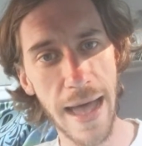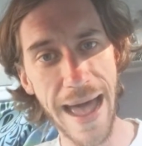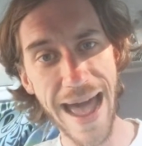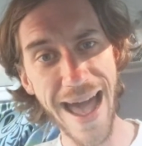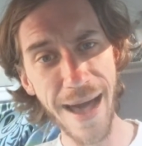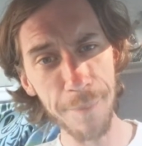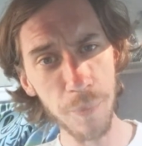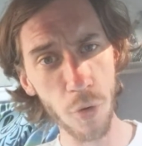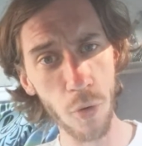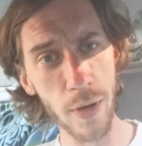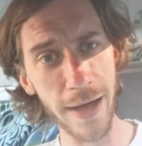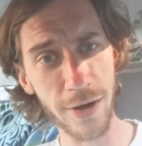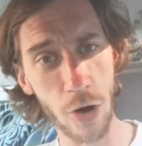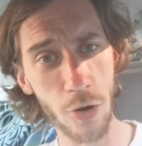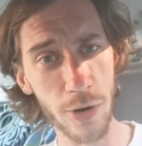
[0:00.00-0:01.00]
Apple
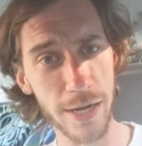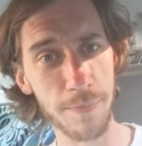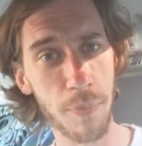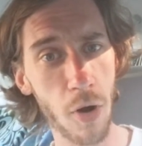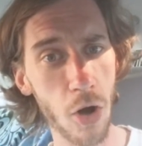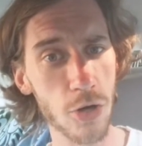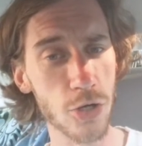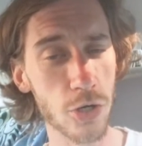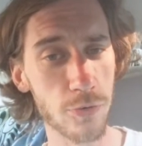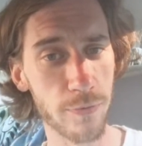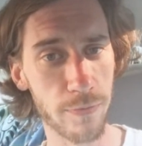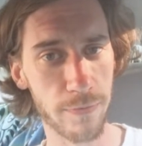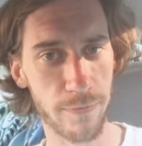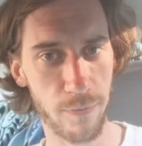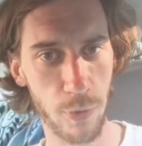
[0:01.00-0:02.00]
had already partnered
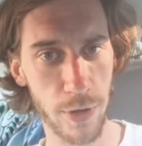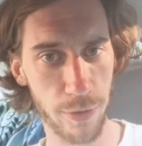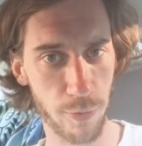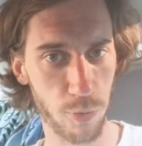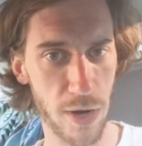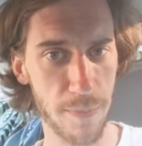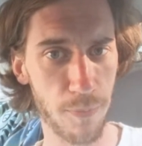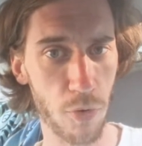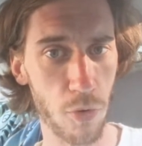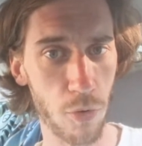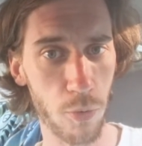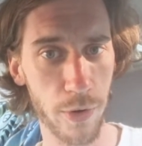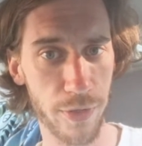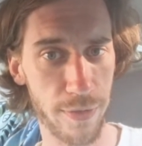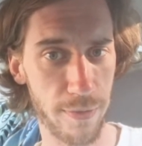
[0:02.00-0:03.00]
with
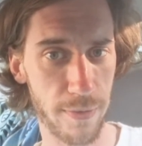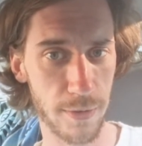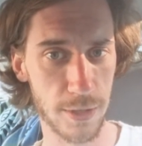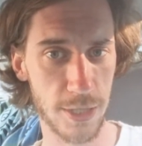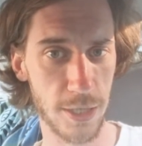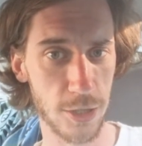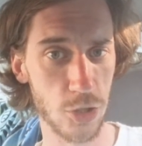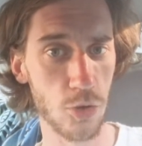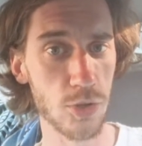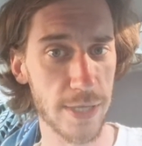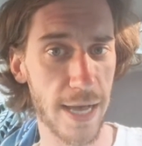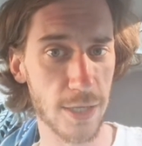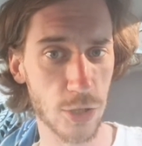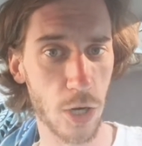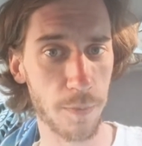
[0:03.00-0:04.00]
Ripple to use
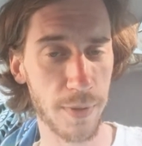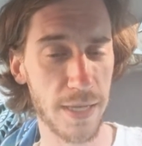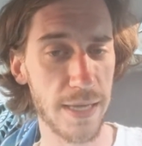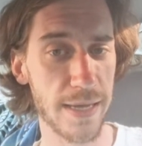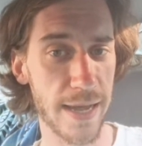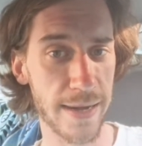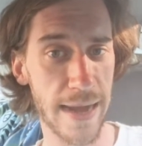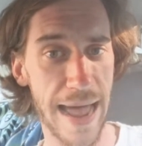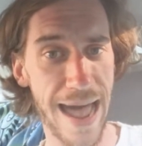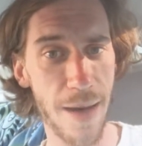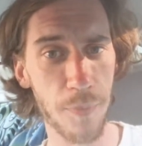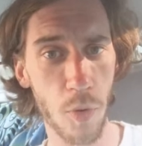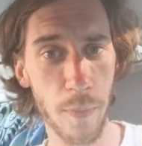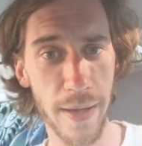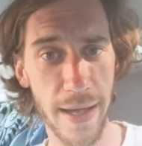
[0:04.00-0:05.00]
XRP in
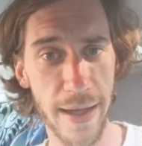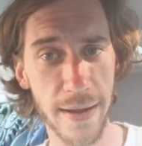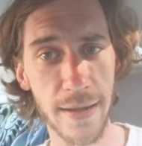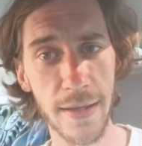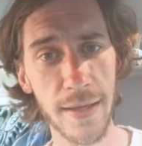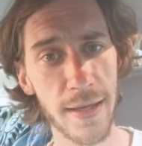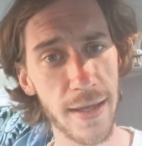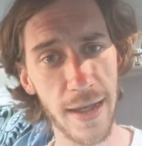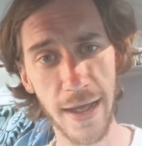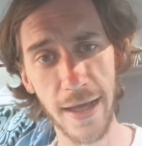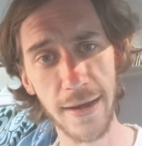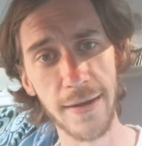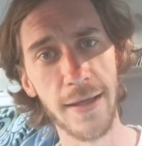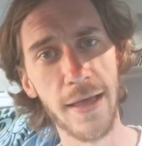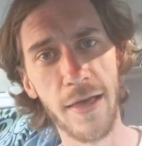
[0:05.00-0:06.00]
Apple Pay,
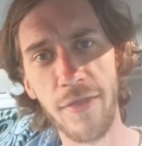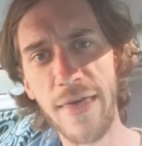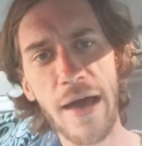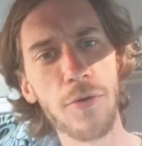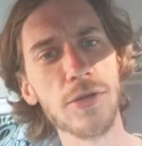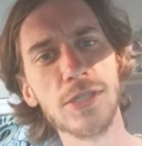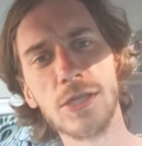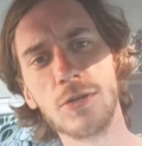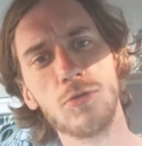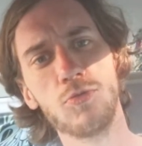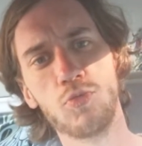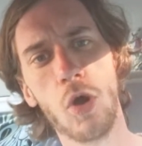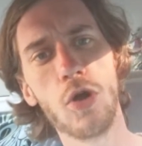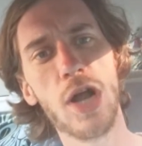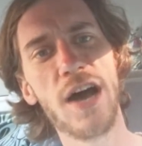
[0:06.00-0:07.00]
and that was
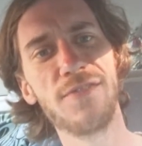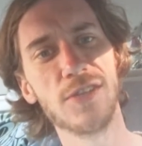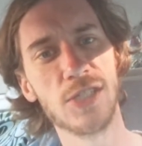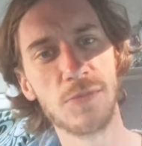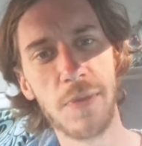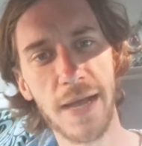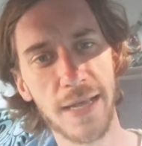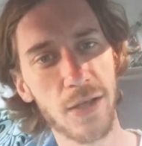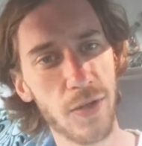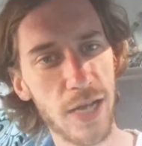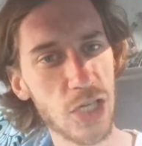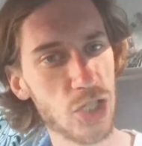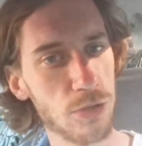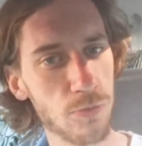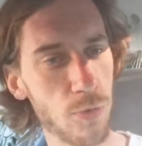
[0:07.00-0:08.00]
wrote off as
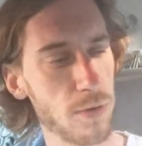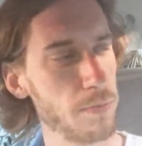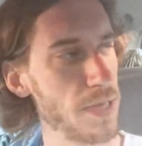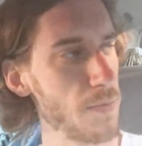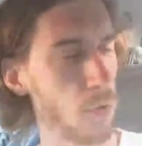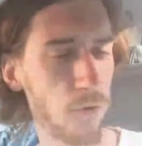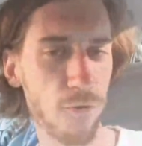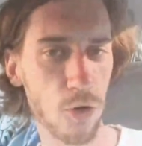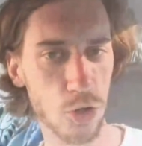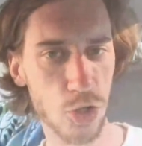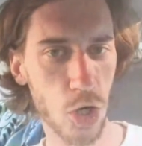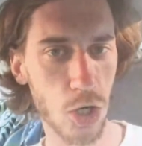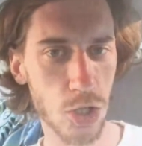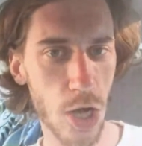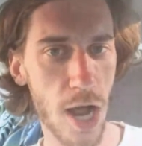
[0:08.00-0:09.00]
speculation when people first
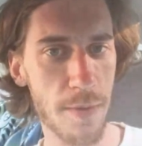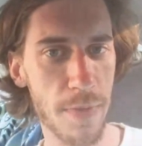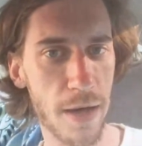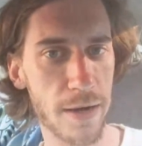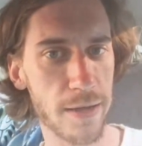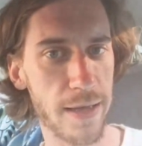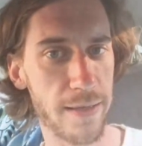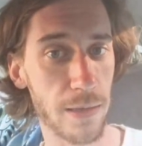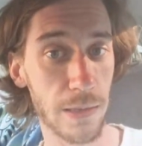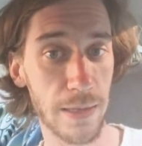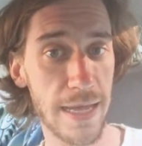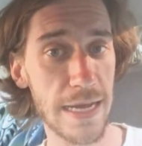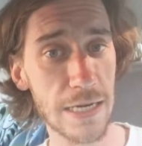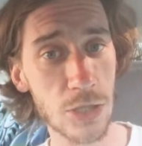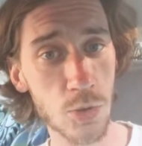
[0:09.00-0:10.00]
started talking about it
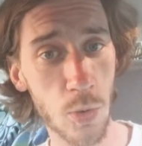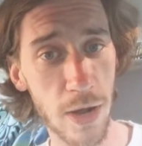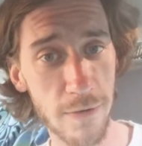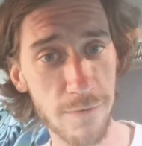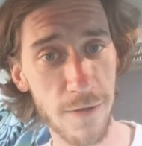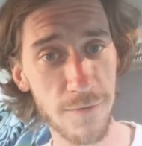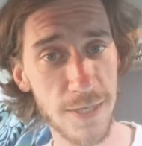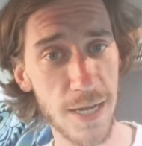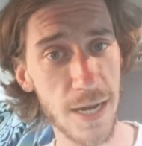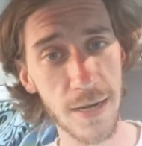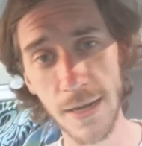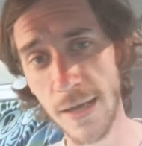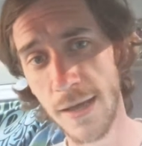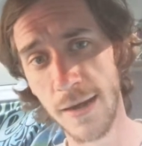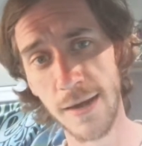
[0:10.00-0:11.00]
late in 2015,
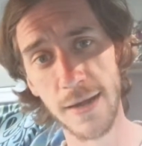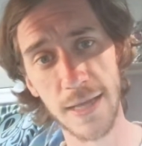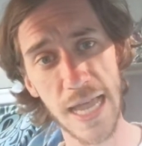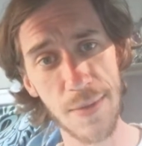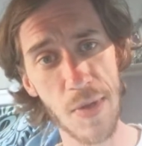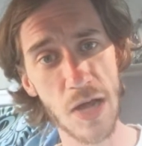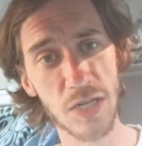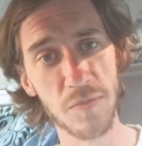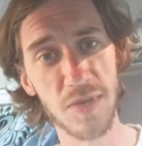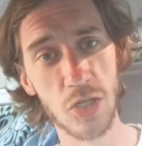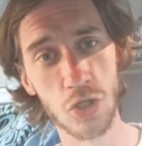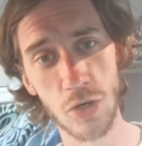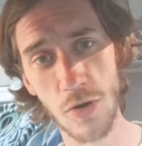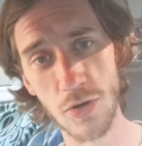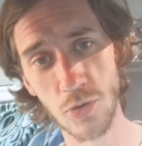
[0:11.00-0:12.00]
and it came out to be
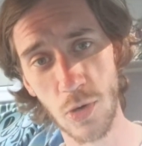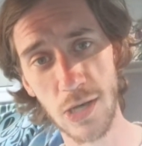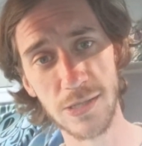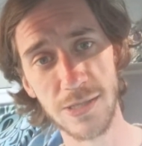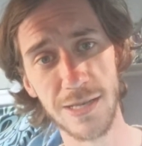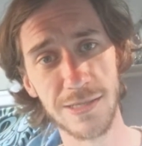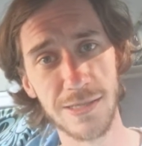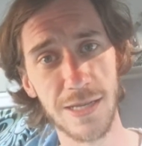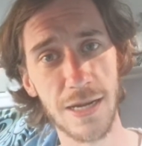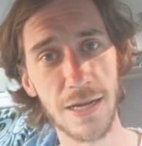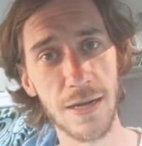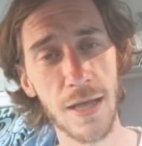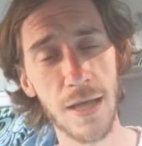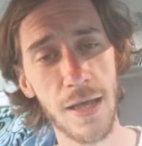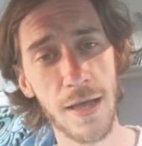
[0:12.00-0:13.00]
true in 2016.
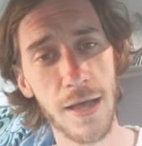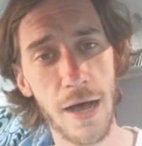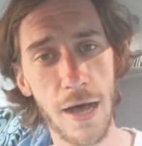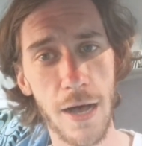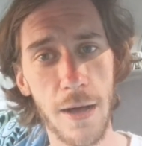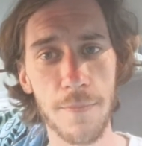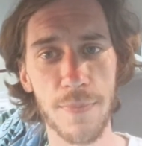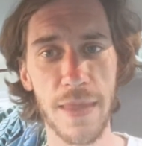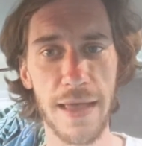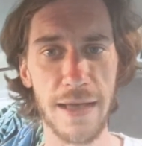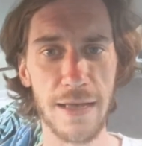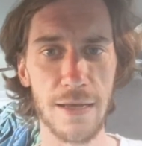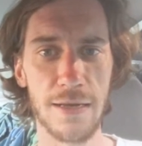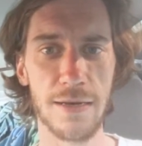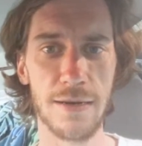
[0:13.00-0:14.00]

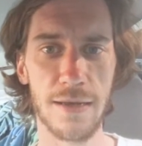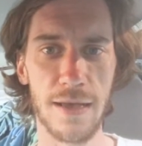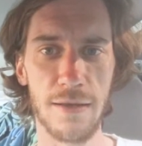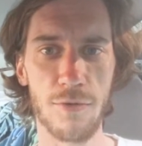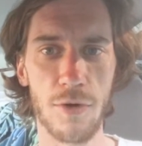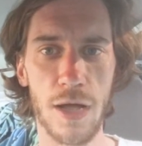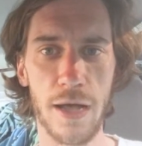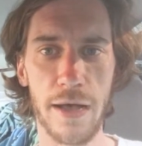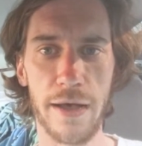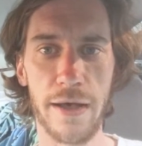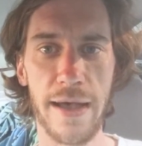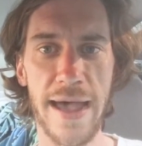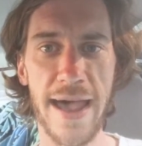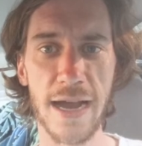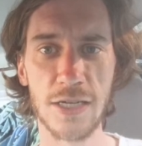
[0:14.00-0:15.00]
And
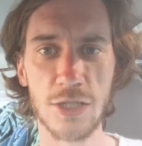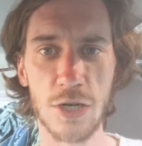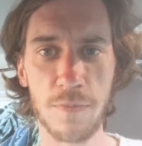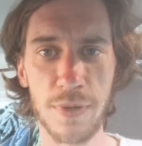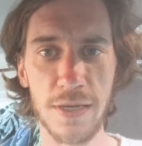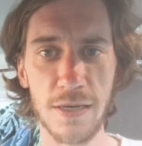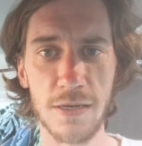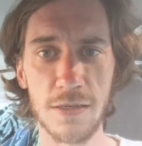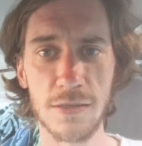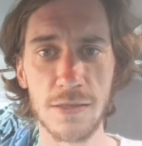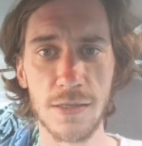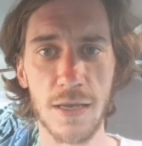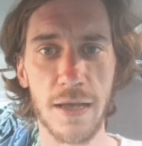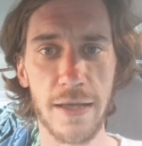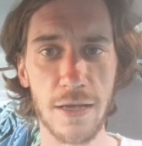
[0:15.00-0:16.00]
Hector Piers,
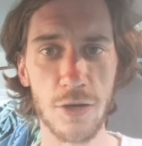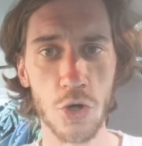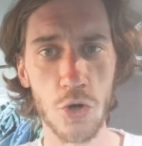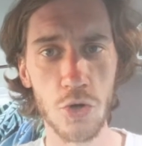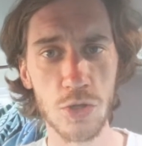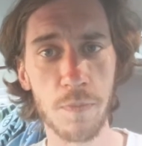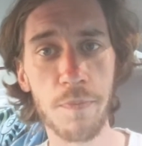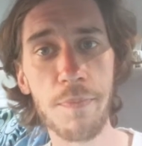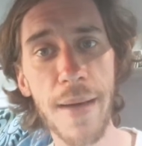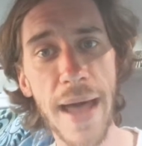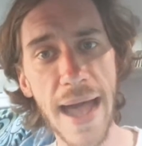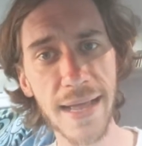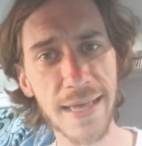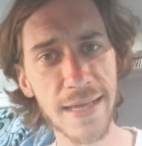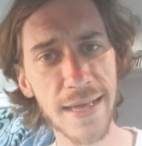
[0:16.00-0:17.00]
who's
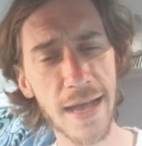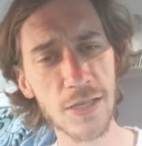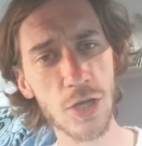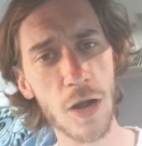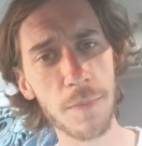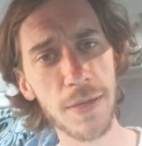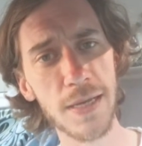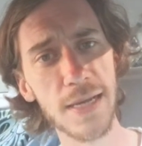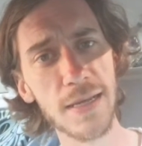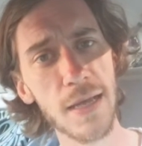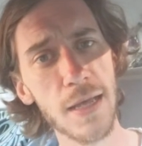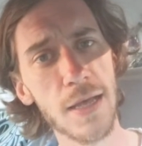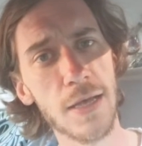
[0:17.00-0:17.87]
backing XRP?